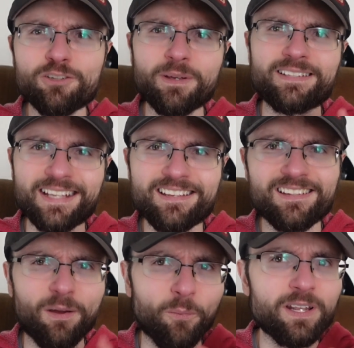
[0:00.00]
to exist
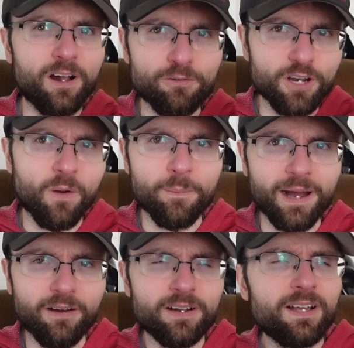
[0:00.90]
that we don't know
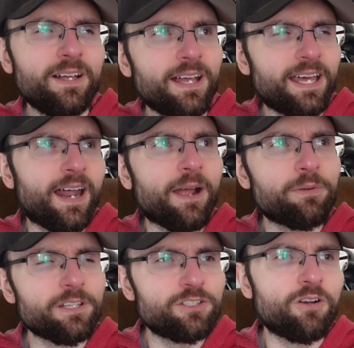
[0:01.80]
about. And I
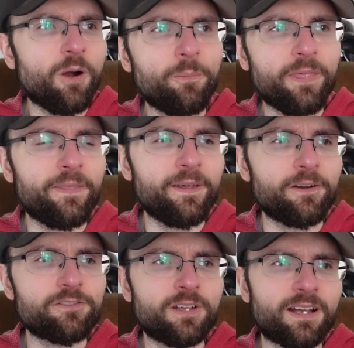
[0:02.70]
really do hope that
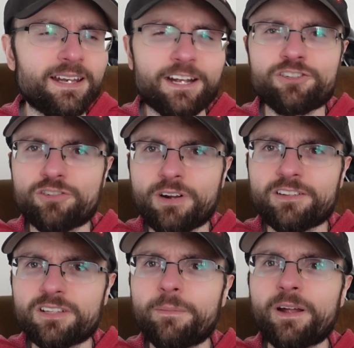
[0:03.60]
there's a connection
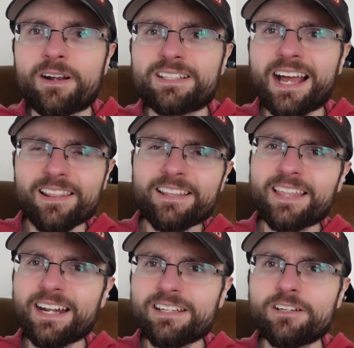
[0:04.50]
drawn somewhere, because I like
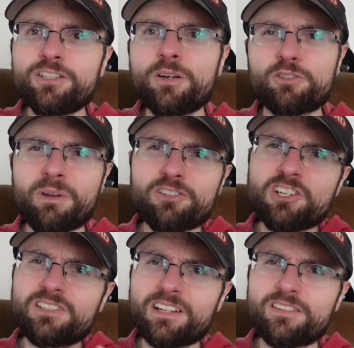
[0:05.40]
that idea too,
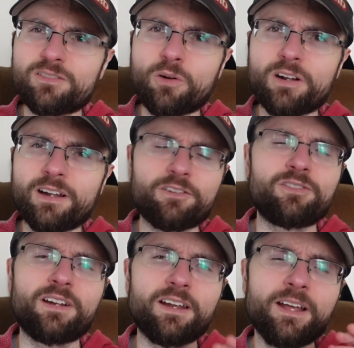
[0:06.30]
especially since
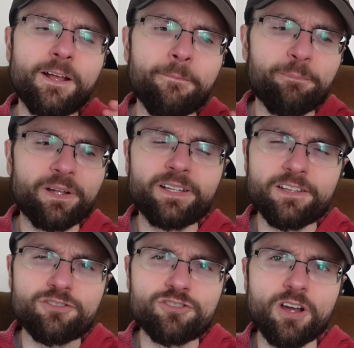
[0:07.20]
Billy
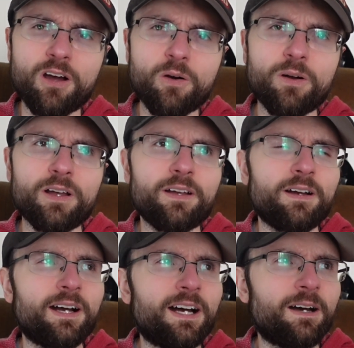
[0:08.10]
is so,
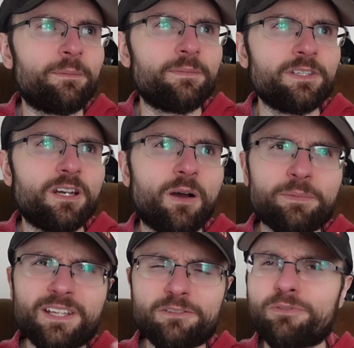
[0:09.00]
you know,
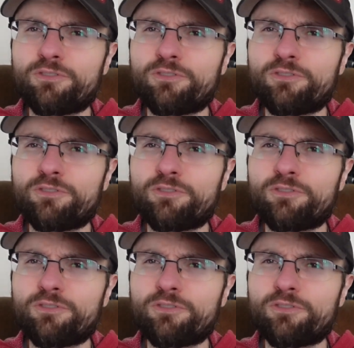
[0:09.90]
obsessed with